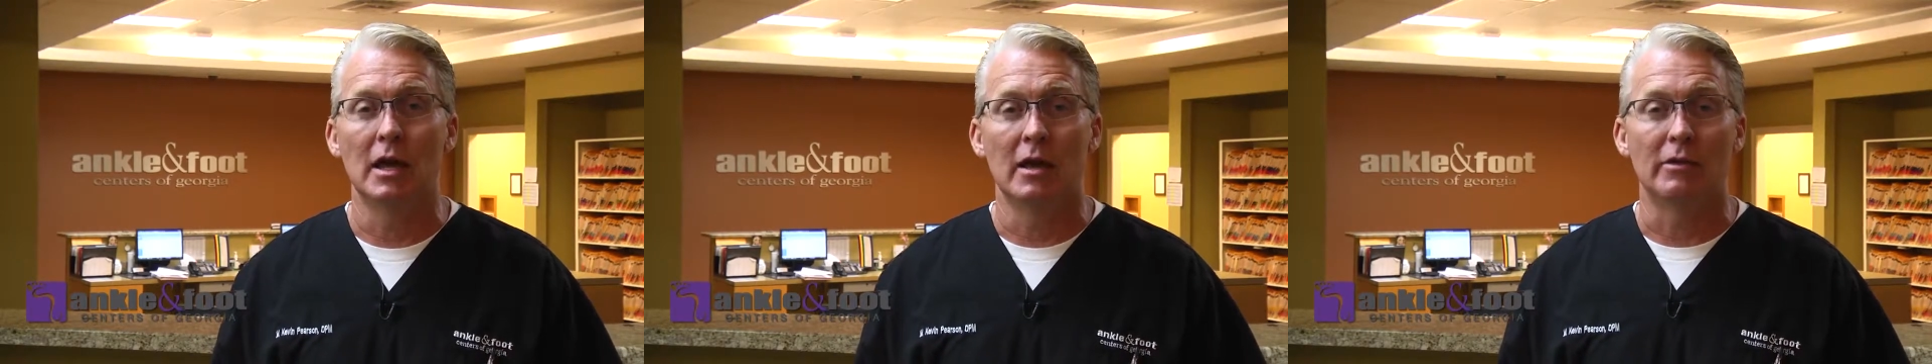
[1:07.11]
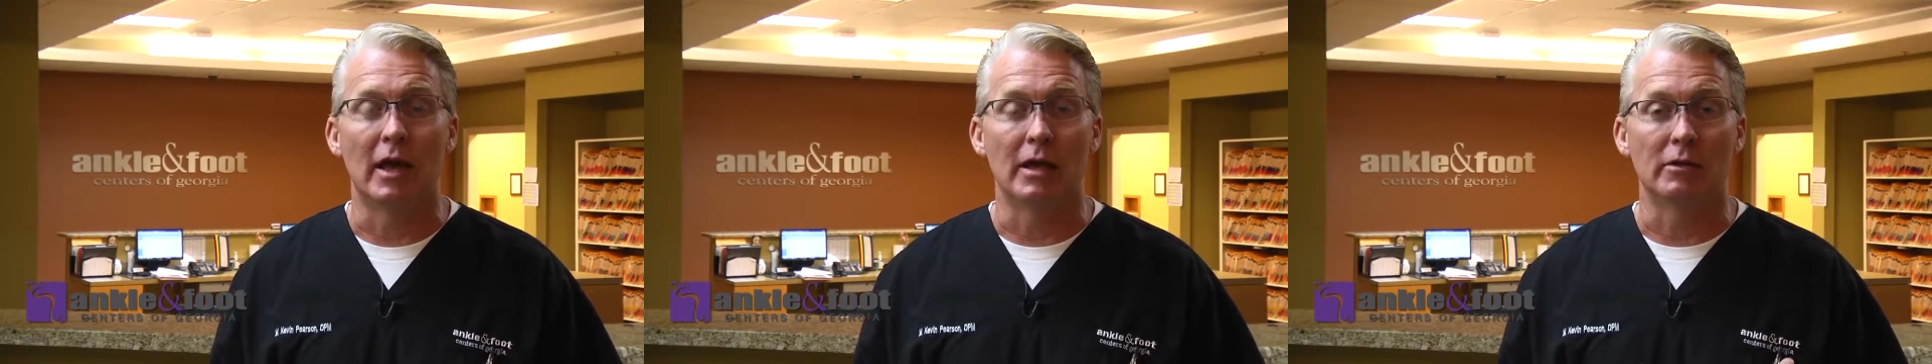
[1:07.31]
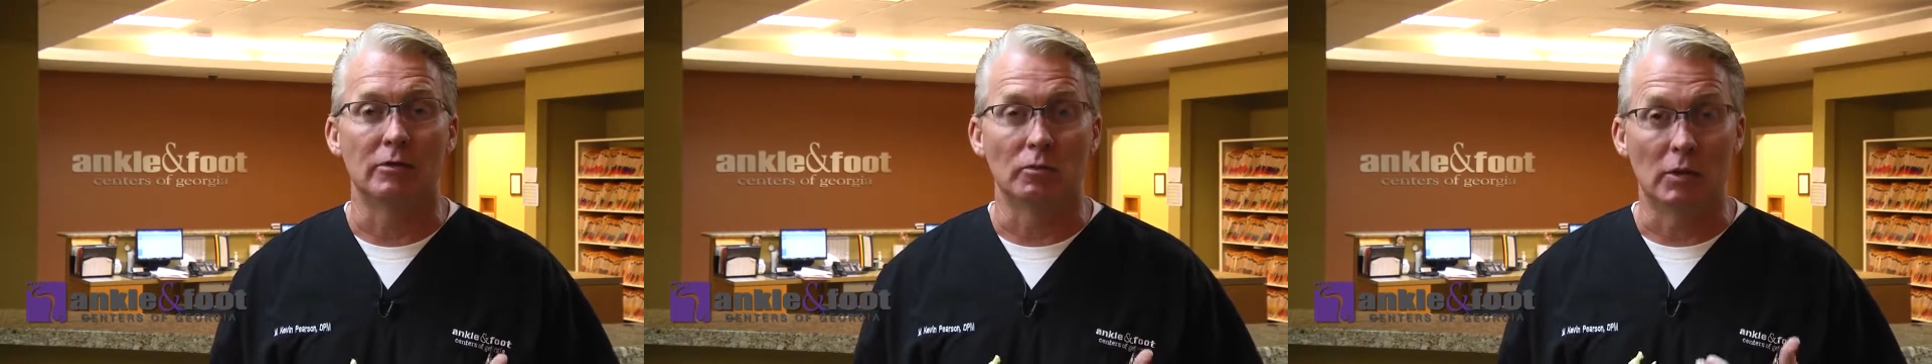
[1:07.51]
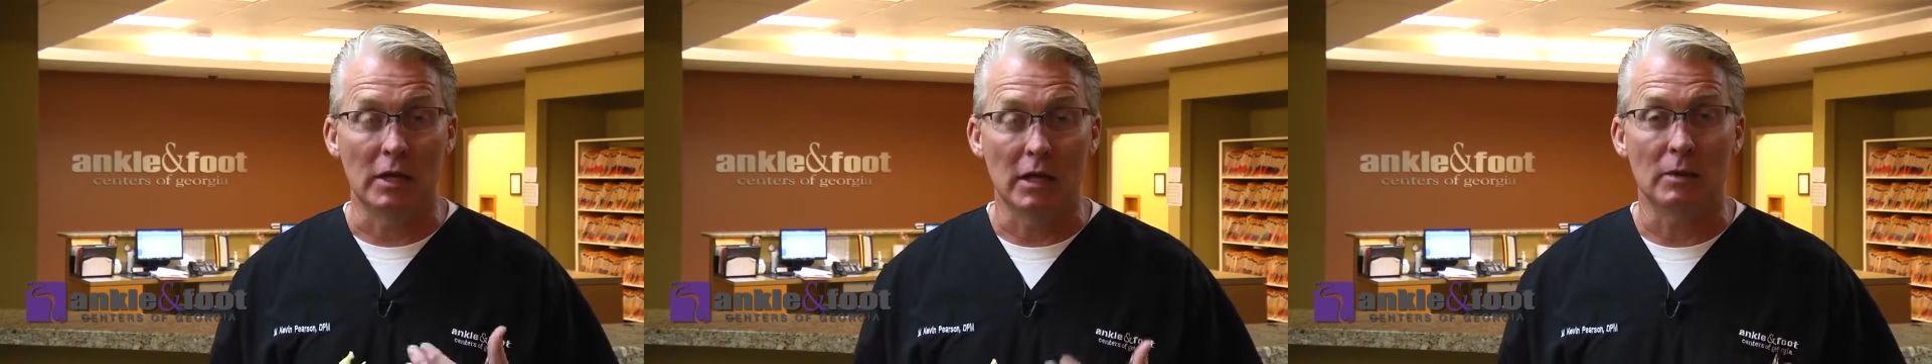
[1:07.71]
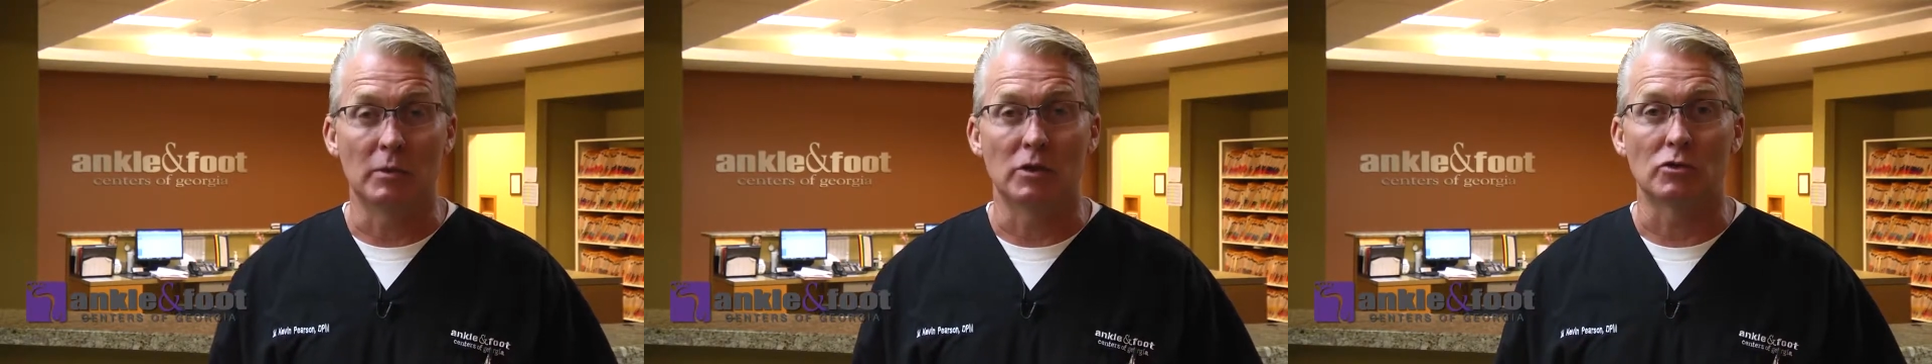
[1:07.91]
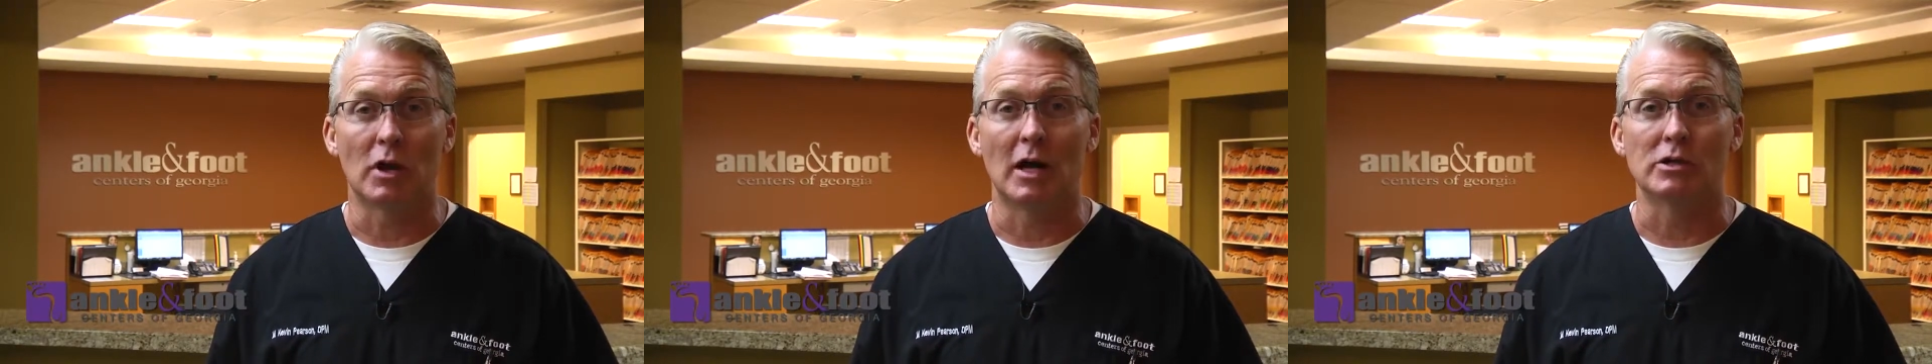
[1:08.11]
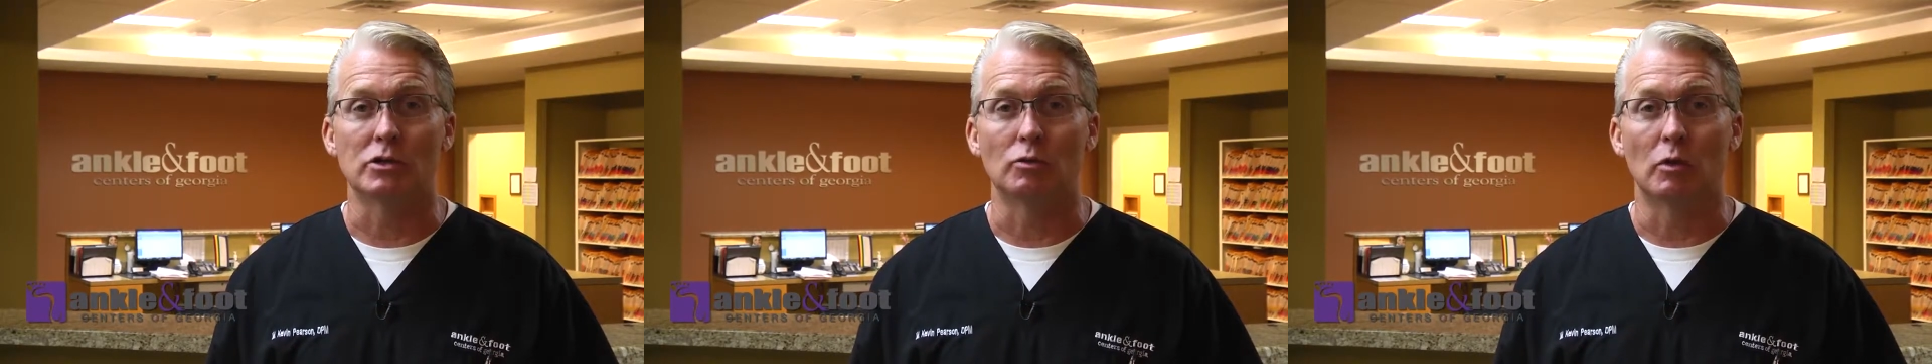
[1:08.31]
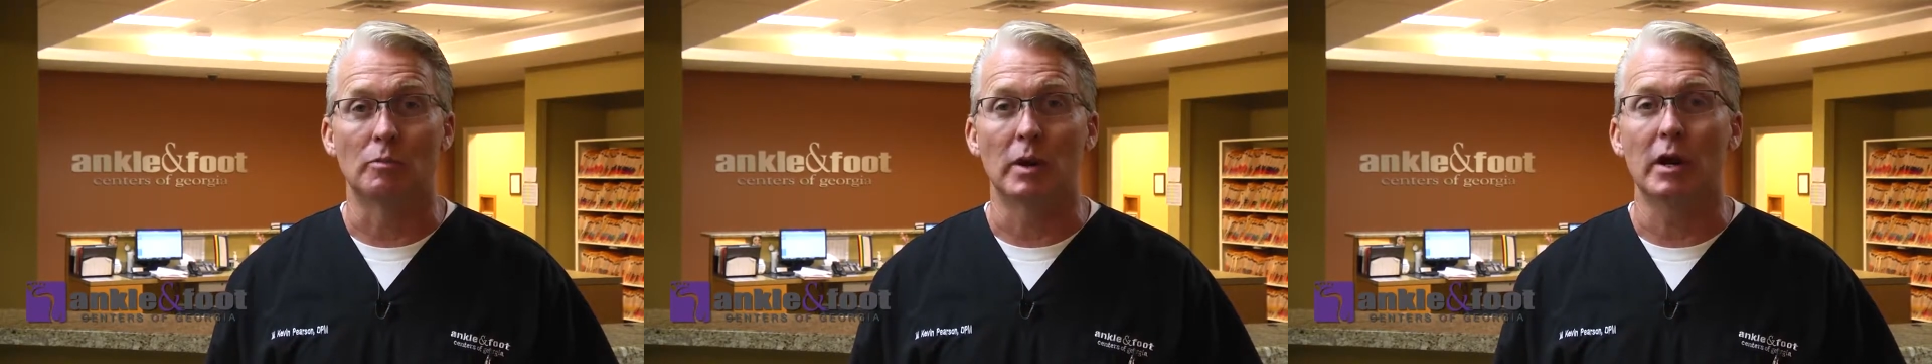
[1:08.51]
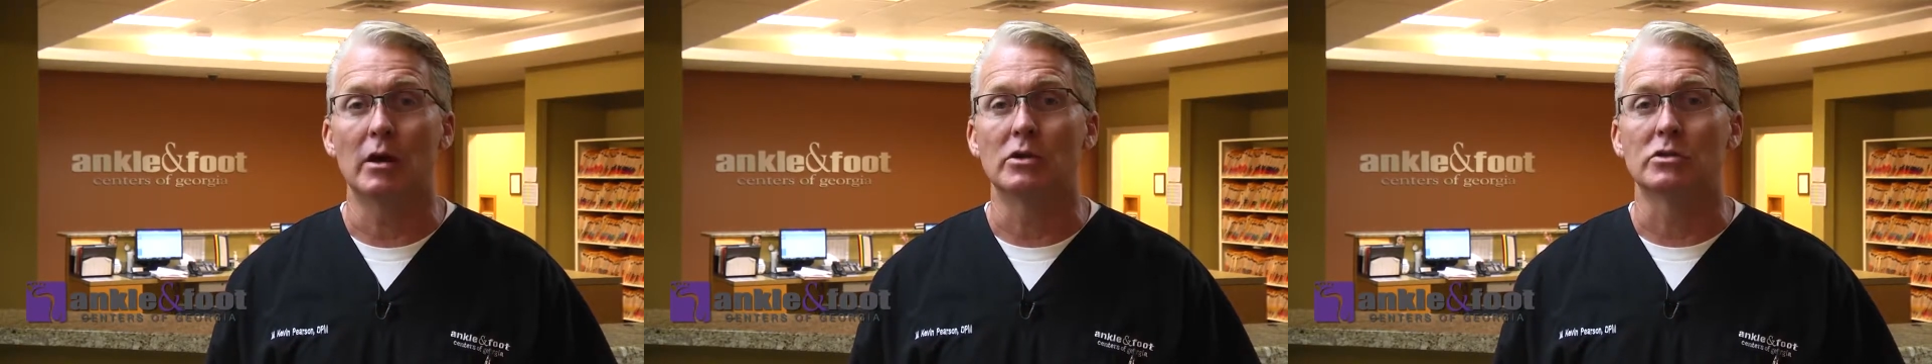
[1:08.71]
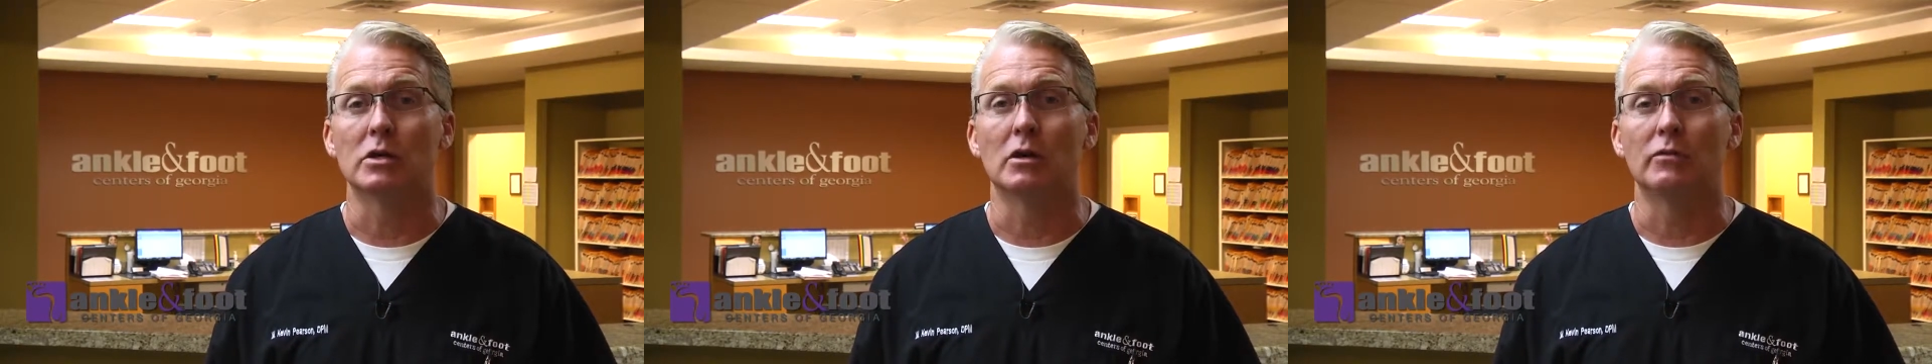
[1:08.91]
that ligament tries to repair
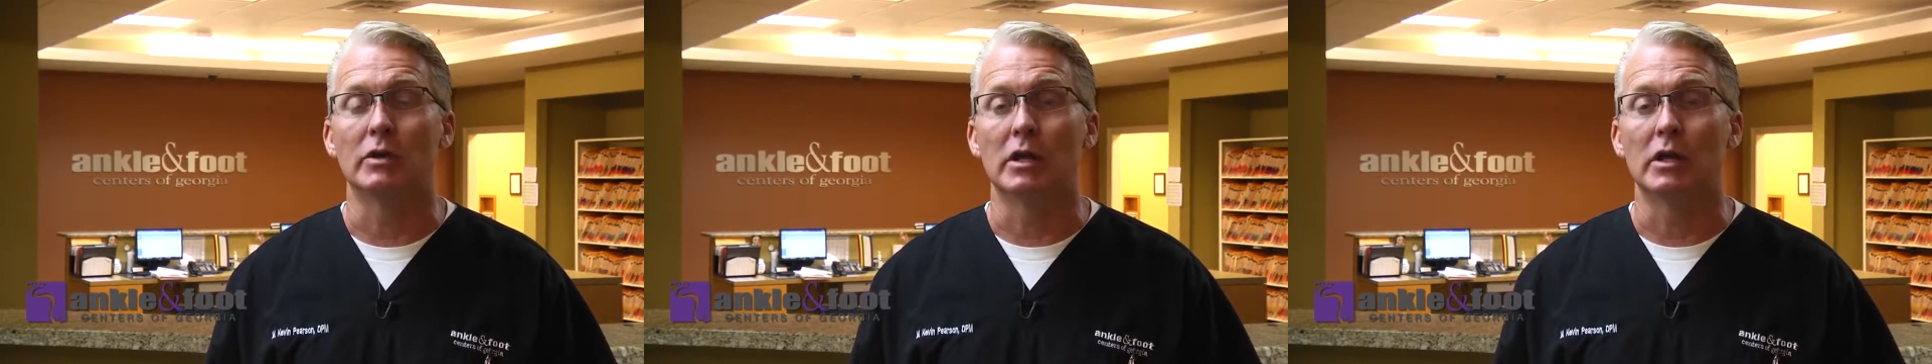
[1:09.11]
itself,